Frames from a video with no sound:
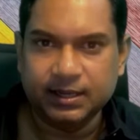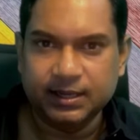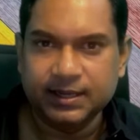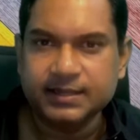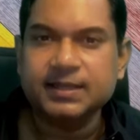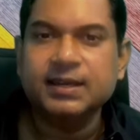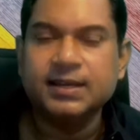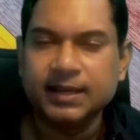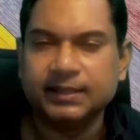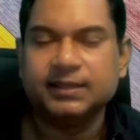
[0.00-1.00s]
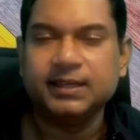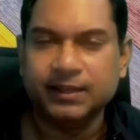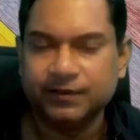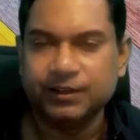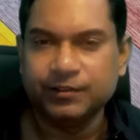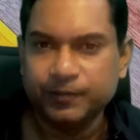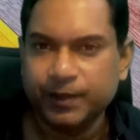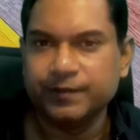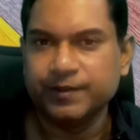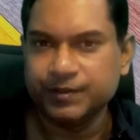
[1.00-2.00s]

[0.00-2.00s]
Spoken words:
yet another level of power